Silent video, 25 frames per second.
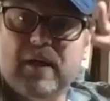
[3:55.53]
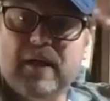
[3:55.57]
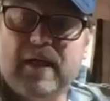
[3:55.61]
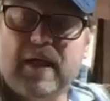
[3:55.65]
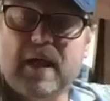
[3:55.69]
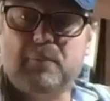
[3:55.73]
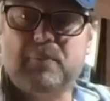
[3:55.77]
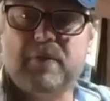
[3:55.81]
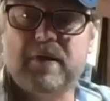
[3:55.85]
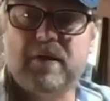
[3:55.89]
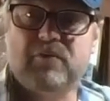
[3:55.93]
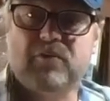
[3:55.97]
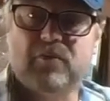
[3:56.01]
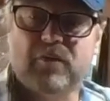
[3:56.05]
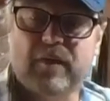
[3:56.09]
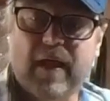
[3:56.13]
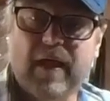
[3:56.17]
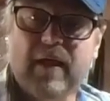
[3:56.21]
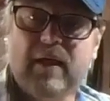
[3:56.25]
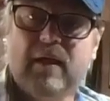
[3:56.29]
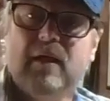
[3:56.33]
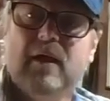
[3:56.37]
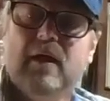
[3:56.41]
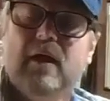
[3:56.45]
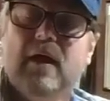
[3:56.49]
a link up here for
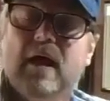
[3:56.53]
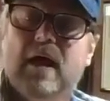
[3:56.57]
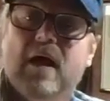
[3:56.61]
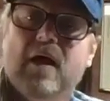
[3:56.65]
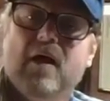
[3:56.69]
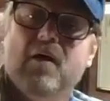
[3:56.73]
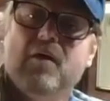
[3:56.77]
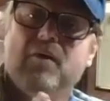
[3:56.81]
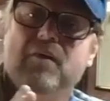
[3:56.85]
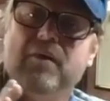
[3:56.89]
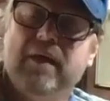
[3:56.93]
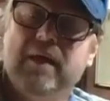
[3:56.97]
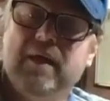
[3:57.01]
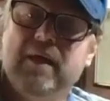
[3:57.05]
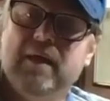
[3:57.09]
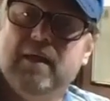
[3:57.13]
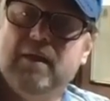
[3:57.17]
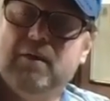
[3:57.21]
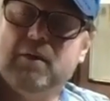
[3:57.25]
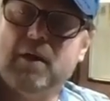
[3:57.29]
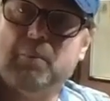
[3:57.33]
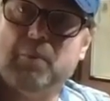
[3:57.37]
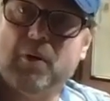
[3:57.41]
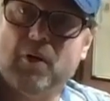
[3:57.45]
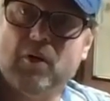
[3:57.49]
that.
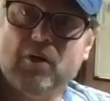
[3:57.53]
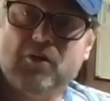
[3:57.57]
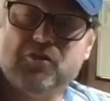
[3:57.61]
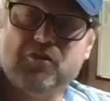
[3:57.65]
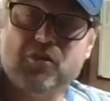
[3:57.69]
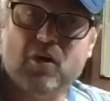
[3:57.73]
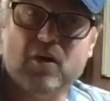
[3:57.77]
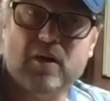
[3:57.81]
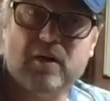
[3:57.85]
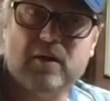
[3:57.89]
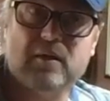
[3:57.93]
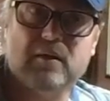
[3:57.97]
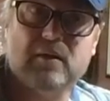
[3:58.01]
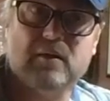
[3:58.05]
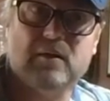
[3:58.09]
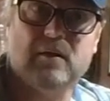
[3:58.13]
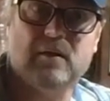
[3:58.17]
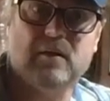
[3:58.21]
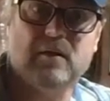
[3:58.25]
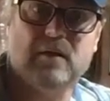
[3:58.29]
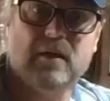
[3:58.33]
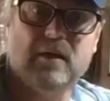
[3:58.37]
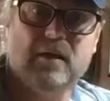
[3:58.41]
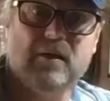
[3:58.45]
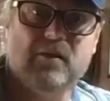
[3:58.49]
The Apollo Titan
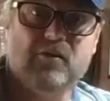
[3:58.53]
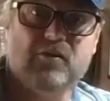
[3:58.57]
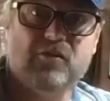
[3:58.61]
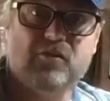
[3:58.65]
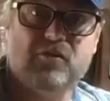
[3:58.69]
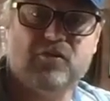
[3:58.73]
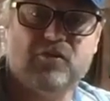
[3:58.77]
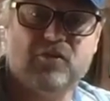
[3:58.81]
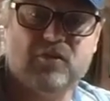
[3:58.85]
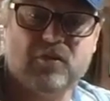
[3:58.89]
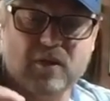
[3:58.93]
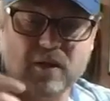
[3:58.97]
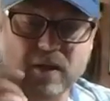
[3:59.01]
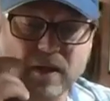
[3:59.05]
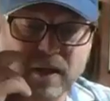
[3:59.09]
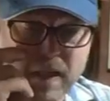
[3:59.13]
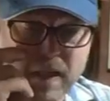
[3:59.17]
is